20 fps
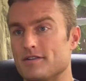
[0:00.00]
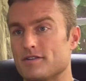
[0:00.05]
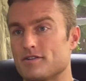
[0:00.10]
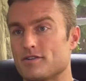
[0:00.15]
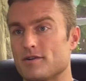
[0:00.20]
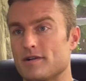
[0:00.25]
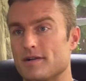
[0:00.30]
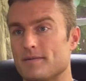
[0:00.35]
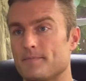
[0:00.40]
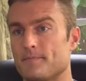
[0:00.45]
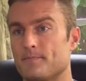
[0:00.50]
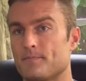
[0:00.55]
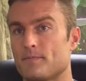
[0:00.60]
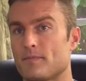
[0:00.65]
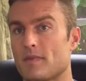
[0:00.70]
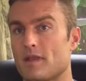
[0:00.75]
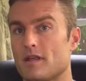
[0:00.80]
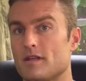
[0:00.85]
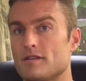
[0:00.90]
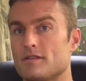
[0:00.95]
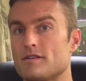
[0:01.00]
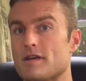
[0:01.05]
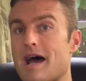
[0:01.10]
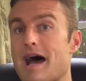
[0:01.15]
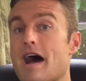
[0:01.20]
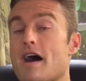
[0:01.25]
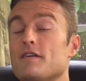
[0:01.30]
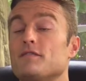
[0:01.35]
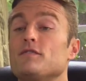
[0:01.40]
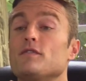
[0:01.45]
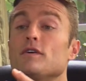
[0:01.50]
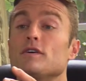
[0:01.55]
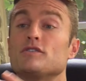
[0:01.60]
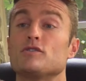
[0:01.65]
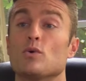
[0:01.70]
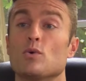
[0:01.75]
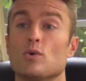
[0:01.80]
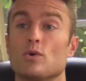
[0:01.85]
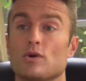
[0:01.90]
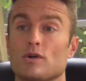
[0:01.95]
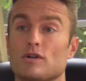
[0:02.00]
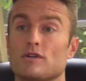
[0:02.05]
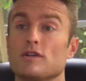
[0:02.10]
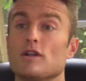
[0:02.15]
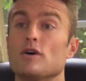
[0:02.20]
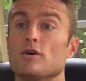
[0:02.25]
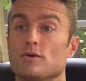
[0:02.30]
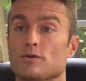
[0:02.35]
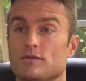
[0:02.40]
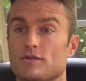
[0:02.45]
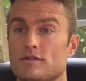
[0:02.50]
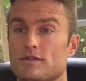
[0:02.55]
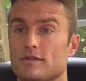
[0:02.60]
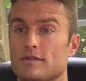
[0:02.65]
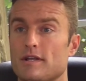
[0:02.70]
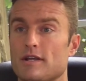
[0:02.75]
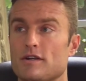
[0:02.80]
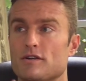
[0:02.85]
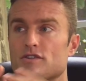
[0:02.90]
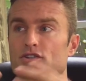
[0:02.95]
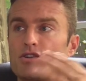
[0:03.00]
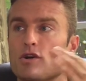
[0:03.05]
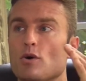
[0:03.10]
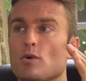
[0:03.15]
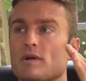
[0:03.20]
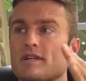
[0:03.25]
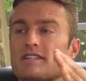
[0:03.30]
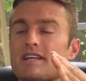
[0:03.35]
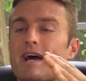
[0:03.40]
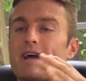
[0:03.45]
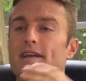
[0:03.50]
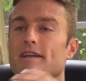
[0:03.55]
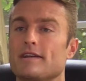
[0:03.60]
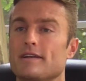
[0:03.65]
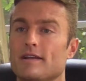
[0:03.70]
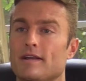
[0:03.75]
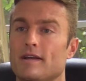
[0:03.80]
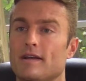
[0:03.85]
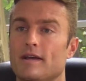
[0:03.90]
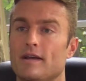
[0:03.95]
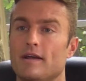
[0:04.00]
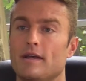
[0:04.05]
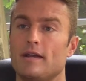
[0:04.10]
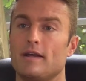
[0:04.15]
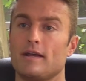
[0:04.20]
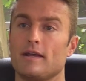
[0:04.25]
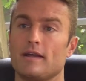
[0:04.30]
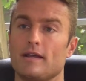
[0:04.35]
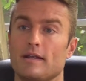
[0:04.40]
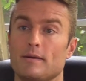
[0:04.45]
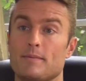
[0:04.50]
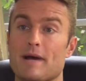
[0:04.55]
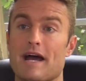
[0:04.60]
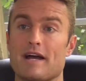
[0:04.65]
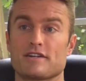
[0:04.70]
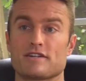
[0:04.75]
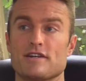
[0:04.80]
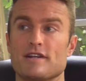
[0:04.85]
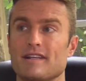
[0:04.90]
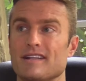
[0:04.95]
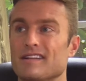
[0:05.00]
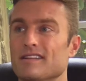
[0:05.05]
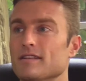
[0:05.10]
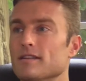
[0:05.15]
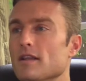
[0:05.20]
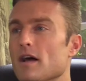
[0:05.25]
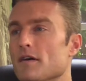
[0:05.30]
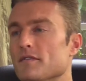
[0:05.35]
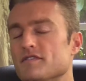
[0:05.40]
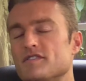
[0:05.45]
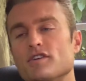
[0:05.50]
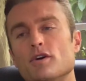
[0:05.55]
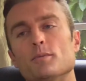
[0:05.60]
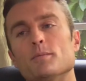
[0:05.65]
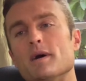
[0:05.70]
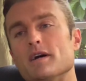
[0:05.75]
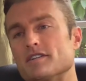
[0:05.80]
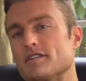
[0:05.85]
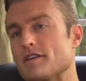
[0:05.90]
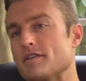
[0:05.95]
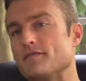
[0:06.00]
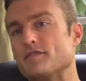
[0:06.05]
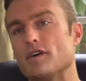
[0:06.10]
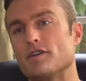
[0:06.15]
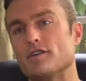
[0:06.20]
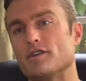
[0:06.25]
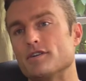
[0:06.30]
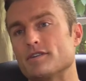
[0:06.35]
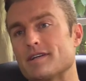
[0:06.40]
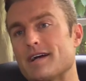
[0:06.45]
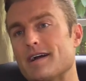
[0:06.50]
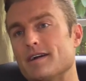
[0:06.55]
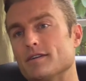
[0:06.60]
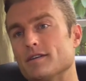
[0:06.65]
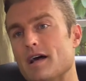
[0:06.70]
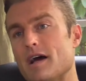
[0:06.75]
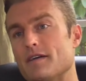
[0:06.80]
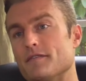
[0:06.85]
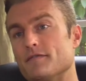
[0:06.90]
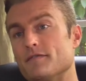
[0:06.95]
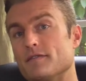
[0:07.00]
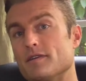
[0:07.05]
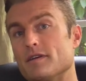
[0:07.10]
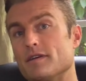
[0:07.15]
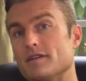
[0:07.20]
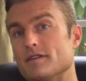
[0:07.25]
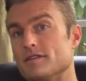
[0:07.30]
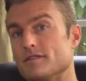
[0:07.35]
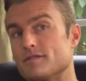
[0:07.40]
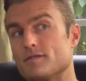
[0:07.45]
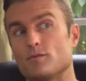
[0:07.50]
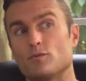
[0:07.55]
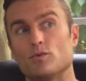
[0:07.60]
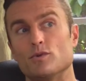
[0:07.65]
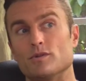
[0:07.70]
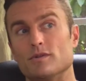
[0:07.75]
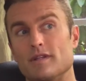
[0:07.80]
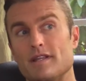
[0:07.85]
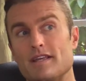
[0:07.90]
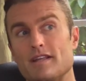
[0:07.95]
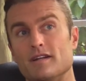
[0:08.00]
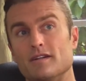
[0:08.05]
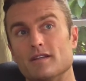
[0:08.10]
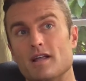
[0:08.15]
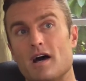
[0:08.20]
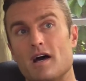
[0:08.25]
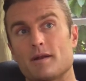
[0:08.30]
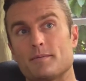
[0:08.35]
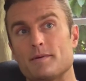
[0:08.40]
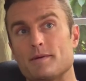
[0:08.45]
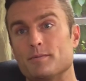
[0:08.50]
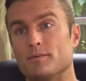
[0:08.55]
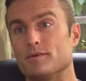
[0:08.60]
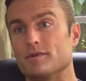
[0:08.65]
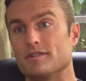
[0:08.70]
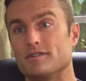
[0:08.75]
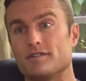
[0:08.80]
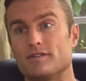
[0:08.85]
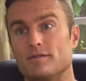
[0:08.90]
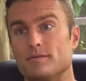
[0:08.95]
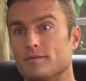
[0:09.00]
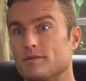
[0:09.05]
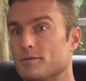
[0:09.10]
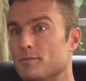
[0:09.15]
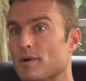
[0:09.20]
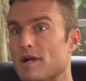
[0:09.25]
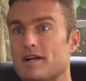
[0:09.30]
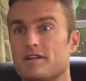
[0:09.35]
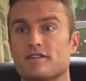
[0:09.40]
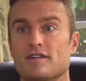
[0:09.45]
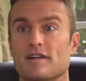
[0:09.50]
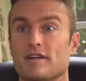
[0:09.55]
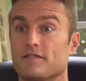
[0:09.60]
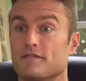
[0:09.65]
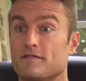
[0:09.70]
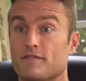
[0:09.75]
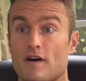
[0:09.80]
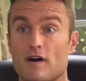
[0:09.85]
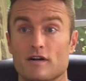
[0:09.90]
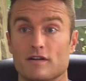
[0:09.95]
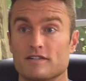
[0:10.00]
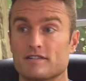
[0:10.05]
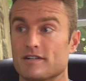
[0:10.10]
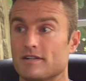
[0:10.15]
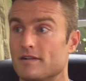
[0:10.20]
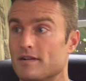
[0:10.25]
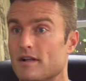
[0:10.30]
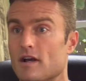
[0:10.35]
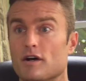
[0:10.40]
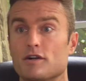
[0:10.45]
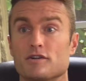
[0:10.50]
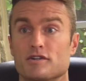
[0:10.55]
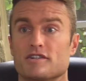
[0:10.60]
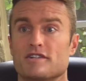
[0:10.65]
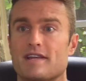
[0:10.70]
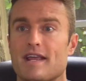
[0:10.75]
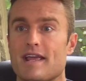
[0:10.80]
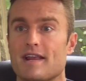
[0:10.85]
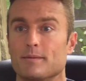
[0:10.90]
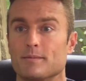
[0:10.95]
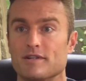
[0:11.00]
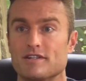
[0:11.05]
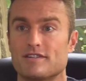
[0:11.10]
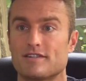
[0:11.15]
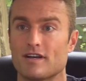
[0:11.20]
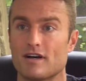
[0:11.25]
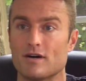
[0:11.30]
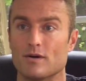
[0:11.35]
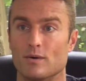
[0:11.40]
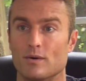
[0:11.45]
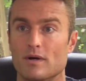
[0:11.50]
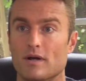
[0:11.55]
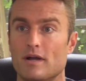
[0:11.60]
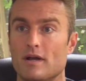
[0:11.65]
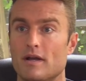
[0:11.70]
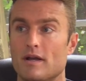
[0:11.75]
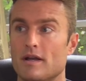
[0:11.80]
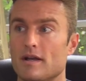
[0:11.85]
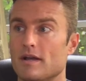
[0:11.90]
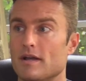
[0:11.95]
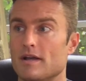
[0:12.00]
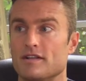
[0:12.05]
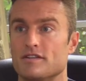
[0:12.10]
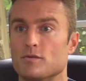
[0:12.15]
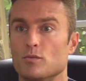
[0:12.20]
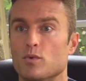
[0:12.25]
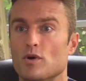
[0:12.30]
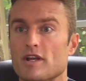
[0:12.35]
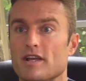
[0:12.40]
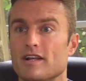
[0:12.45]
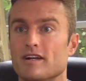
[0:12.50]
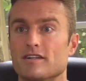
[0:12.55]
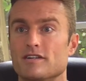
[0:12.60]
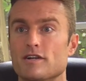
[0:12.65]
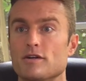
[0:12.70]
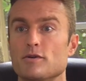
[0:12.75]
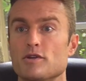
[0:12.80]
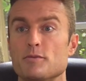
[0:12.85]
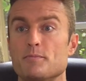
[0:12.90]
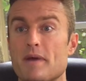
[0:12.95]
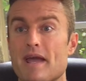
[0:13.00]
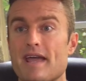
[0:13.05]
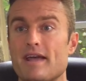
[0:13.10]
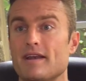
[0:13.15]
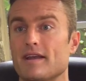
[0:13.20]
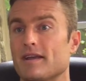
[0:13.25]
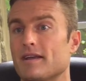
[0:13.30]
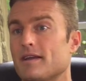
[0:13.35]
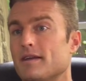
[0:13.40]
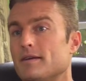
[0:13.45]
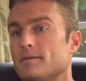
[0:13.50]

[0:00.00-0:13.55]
industry. To have a door close that you're so excited and passionate and love so much that you've done your entire life is will lead a lot of people into depression and funks and understandably so it's what are you going to do you panic